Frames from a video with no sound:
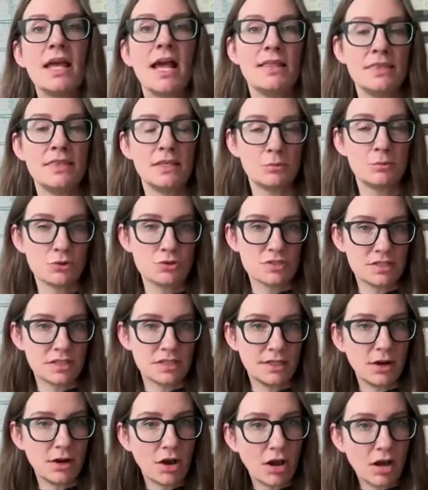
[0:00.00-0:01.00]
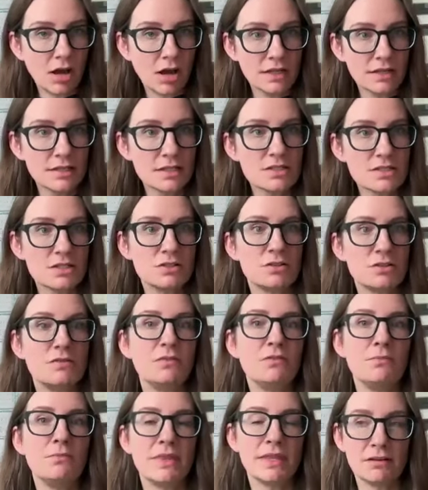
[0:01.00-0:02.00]
and then proceed on to
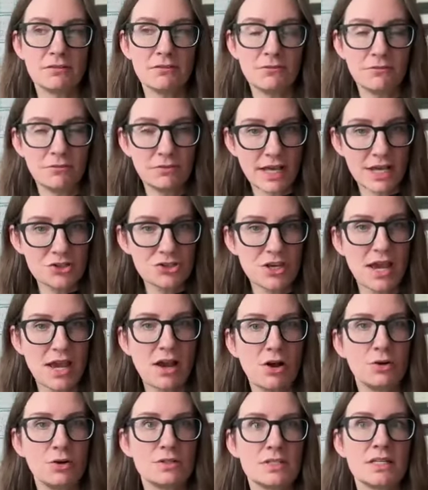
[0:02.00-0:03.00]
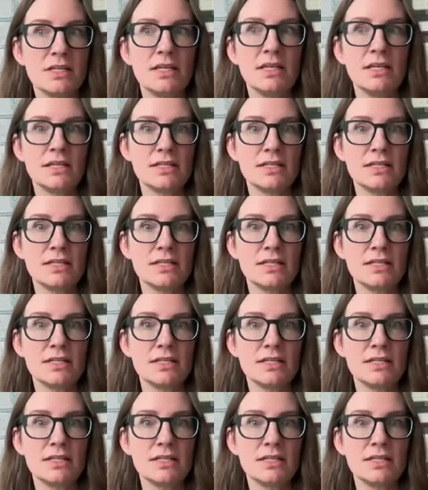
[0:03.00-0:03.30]
then flesh out,